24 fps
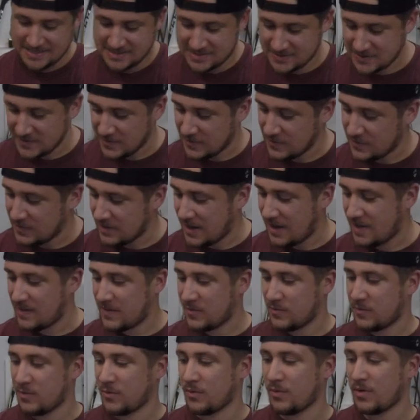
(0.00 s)
so now
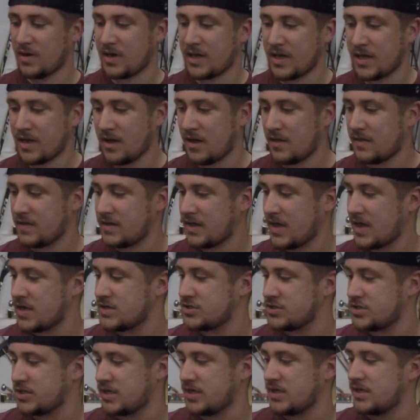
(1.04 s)
that we're working on the
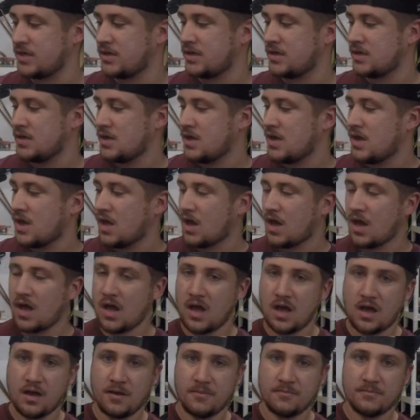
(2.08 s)
engine,
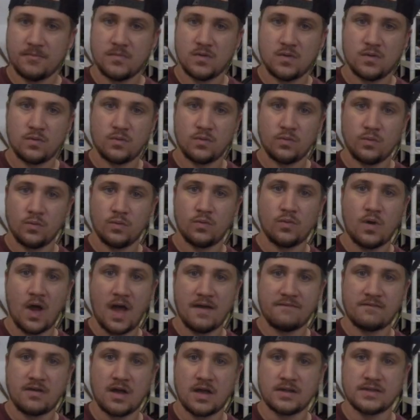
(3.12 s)

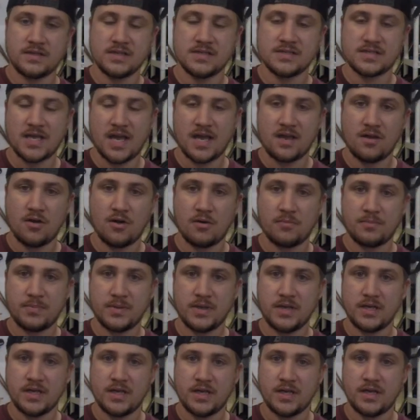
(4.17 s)
I've got these ARP
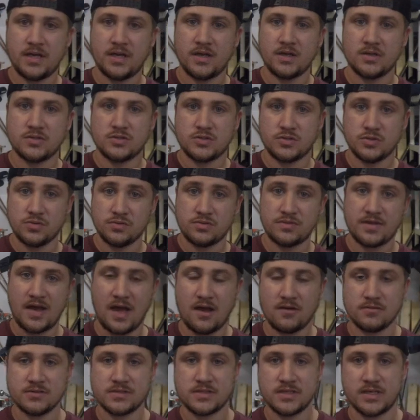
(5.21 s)

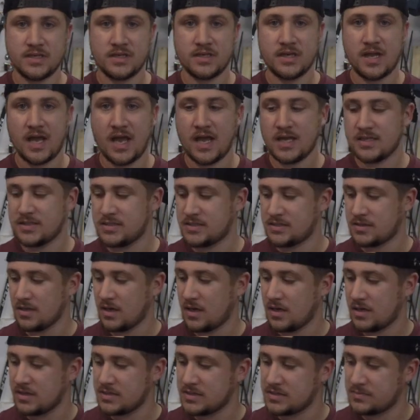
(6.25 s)
2000 head
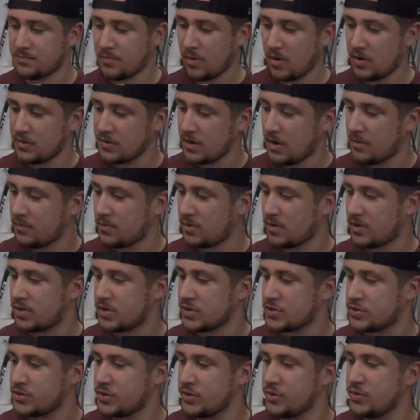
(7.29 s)
studs, part
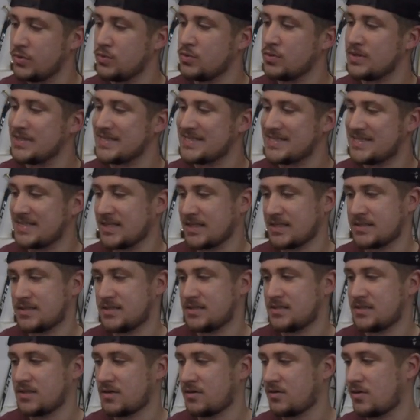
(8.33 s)
number
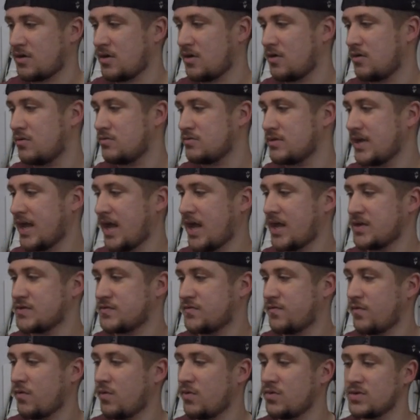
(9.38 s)

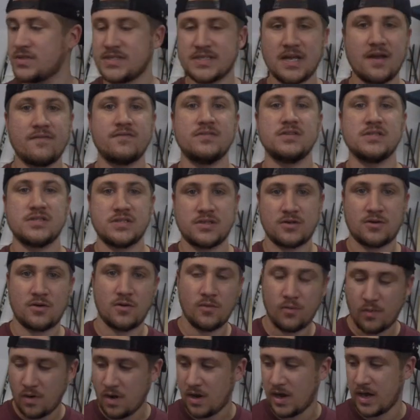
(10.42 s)

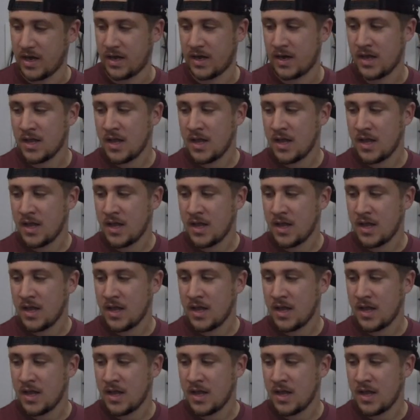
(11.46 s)
260-4701.